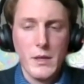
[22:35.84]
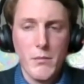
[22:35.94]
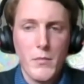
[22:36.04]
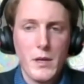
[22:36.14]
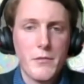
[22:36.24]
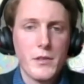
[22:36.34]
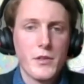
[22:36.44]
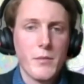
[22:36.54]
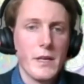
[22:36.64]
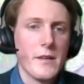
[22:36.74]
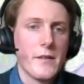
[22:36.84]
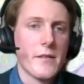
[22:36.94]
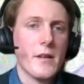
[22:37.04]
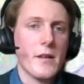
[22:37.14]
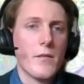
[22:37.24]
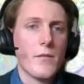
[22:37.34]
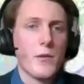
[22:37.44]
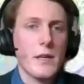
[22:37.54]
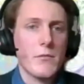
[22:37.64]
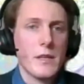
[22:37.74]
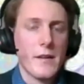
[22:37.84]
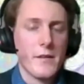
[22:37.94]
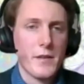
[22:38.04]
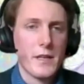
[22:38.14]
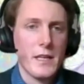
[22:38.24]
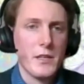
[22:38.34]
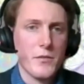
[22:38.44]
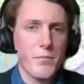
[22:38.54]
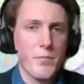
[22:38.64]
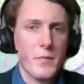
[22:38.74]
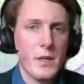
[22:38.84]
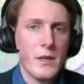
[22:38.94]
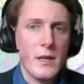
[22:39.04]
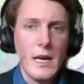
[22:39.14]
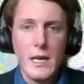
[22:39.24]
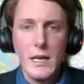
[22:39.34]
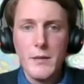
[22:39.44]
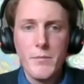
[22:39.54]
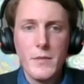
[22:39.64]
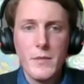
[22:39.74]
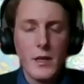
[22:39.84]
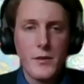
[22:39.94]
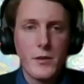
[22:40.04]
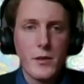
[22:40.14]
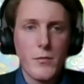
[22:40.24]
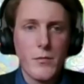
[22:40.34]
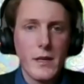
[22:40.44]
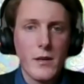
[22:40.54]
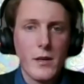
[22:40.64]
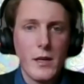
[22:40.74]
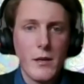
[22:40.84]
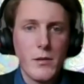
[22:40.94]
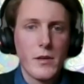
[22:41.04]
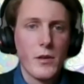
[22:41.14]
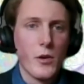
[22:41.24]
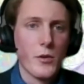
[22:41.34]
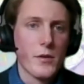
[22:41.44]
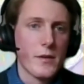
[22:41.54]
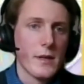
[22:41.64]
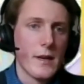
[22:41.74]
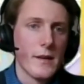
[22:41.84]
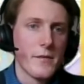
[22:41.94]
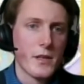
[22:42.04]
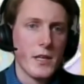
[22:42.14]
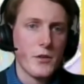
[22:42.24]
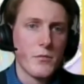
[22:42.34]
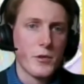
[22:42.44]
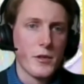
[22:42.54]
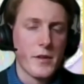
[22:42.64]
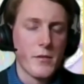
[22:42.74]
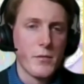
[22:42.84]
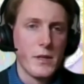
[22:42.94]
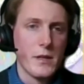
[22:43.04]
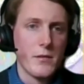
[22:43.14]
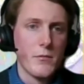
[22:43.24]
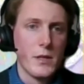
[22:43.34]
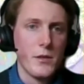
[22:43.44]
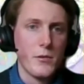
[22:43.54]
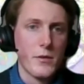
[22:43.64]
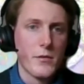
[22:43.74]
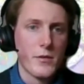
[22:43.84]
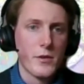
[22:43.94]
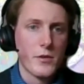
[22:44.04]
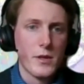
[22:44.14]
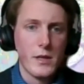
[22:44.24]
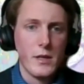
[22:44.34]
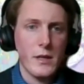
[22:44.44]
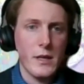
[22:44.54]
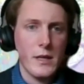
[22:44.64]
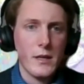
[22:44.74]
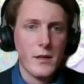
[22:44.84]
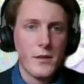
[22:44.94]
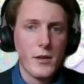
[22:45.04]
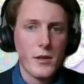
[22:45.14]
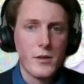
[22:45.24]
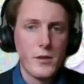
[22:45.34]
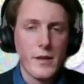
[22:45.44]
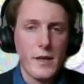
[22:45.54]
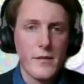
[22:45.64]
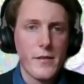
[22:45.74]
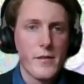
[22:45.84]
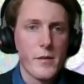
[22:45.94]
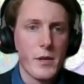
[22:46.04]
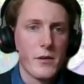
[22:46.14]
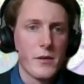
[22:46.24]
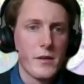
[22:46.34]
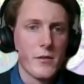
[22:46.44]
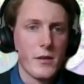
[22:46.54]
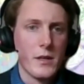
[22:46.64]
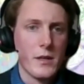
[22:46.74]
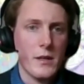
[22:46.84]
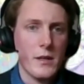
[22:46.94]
literature basis for every classification. I'm not sure whether everyone knows the classification process we use. Should I talk 2 sentences about it, or